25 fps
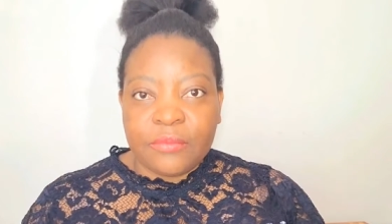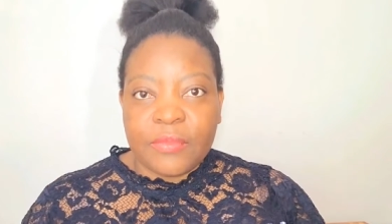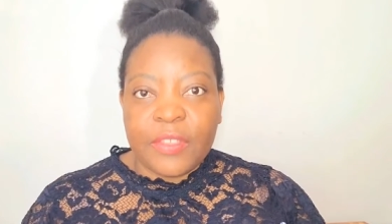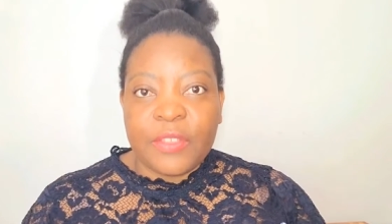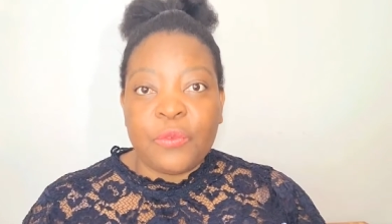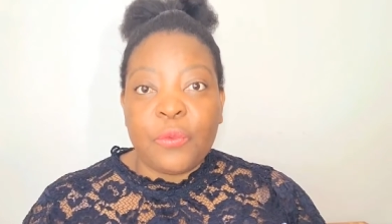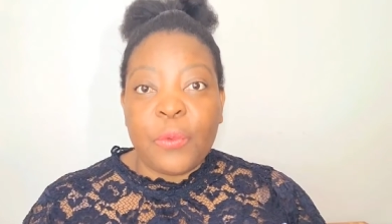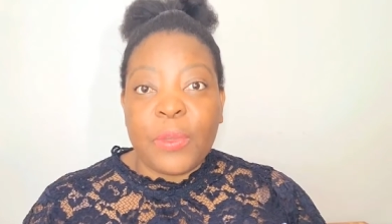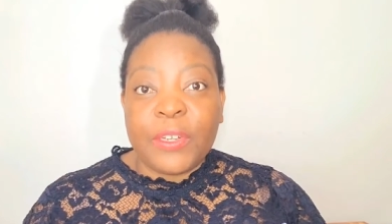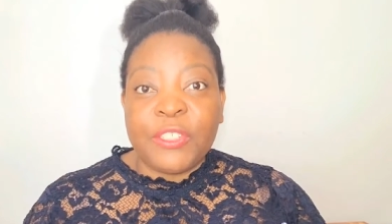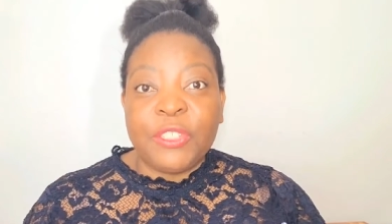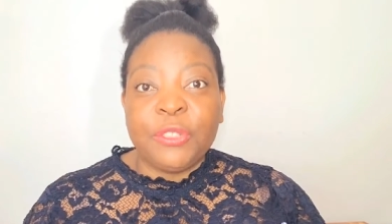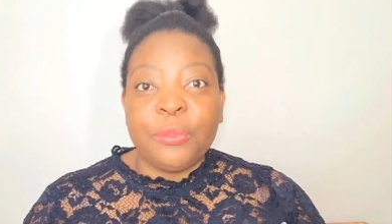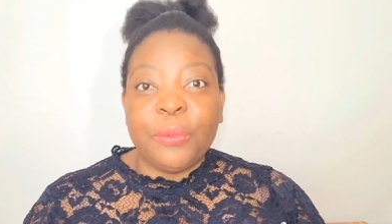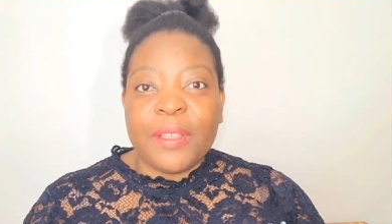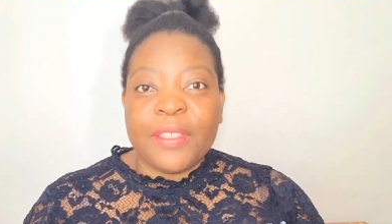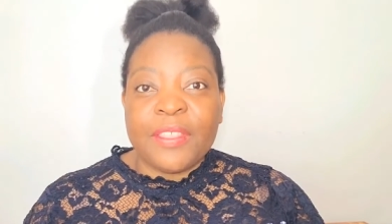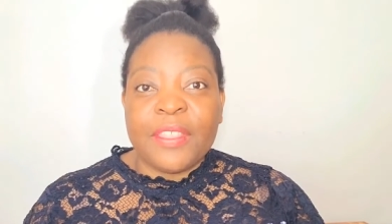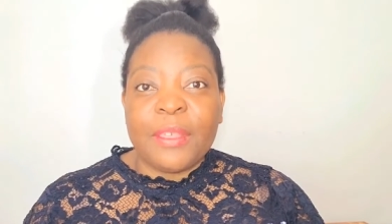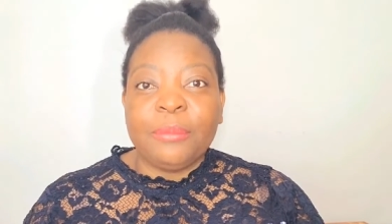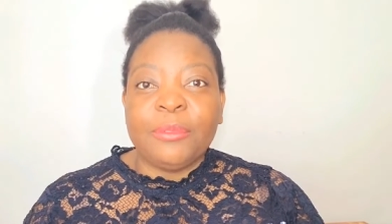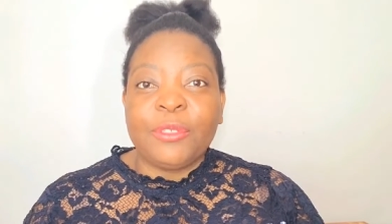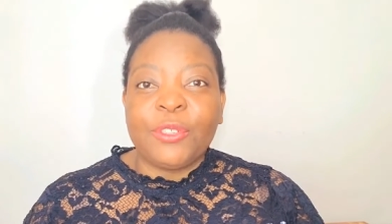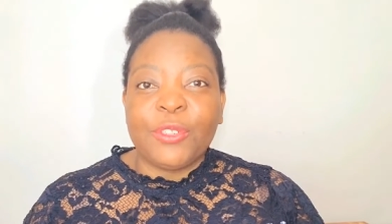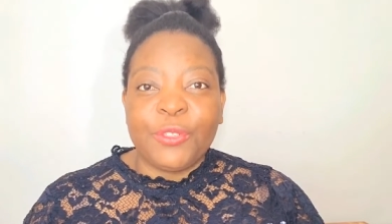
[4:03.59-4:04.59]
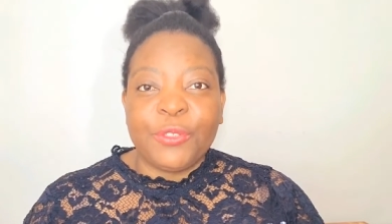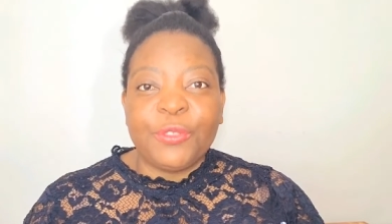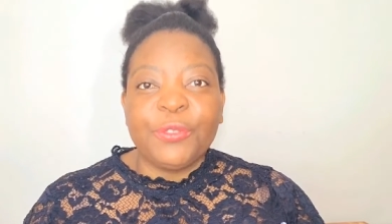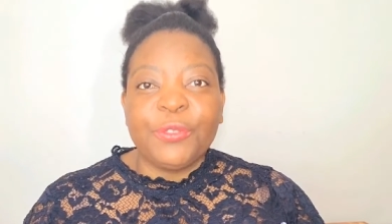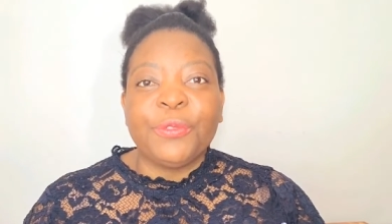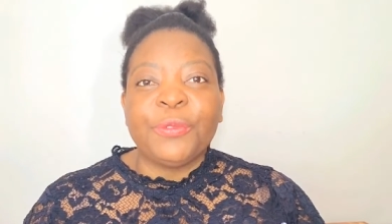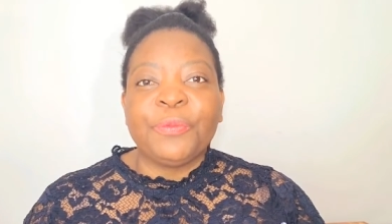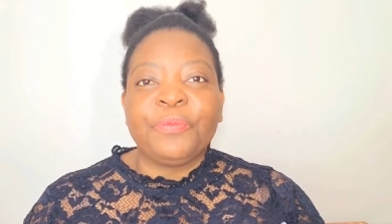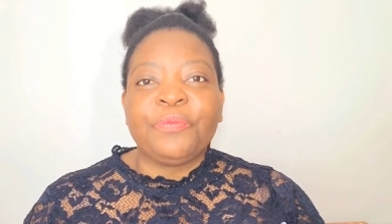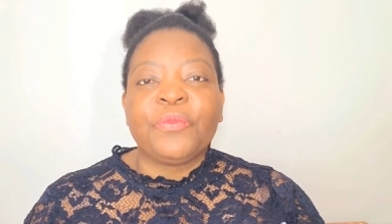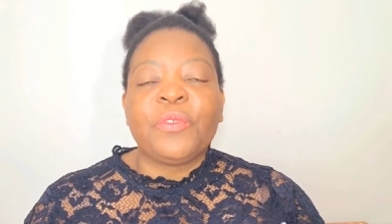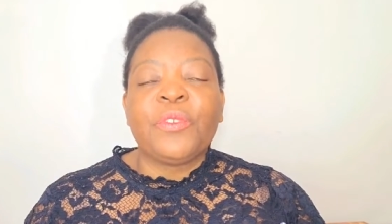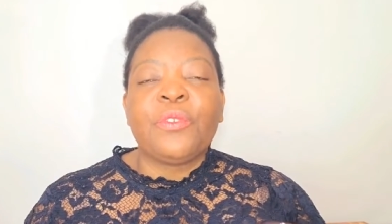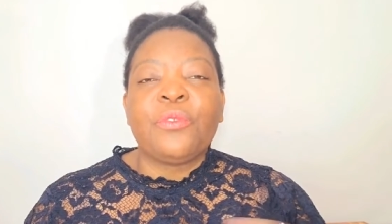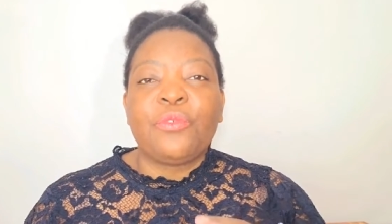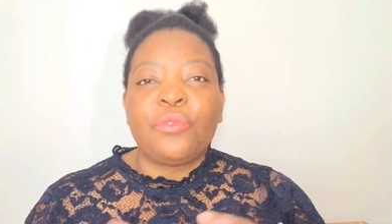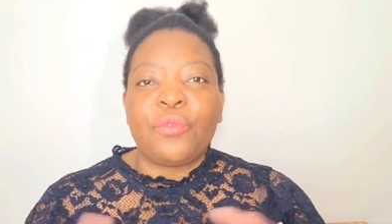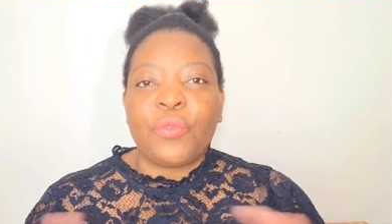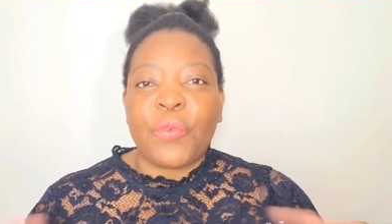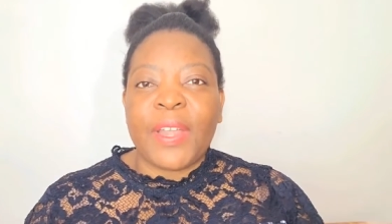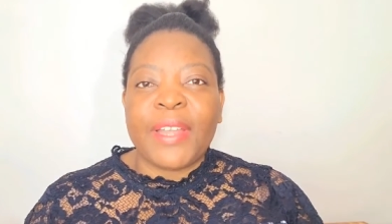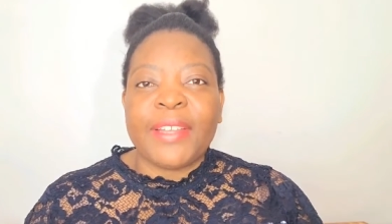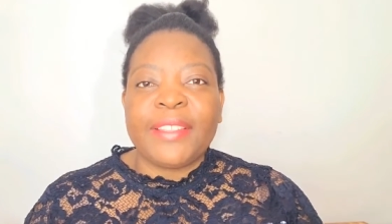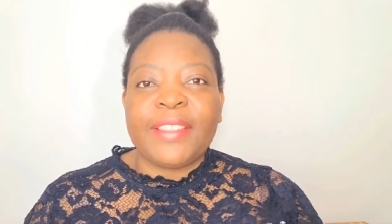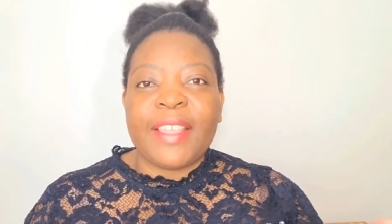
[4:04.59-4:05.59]
and what you want them to do
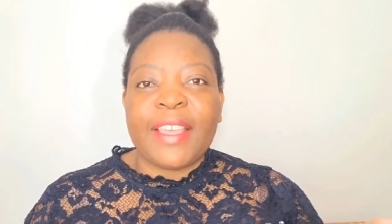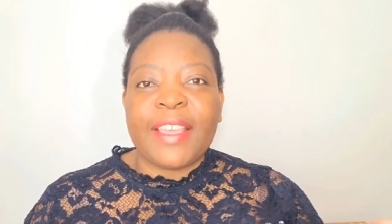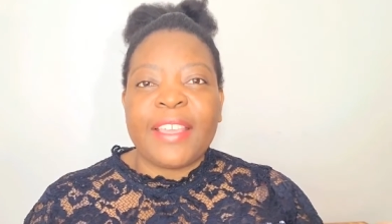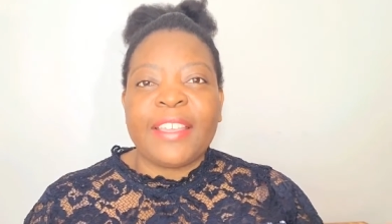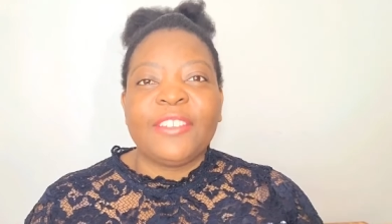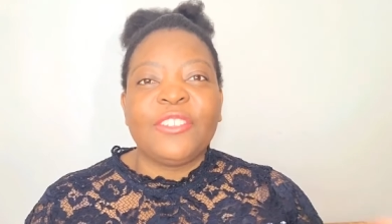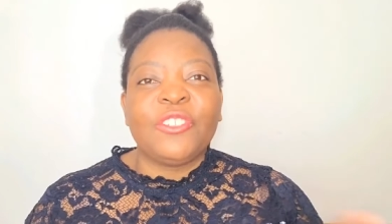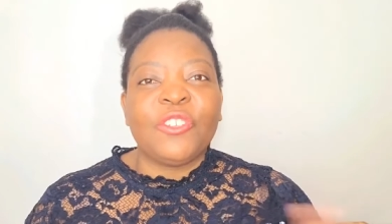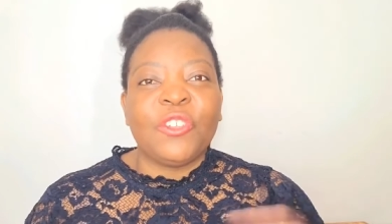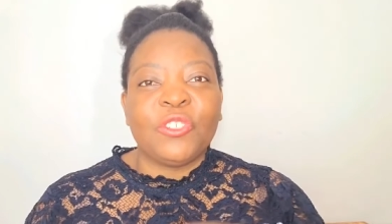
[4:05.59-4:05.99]
right there.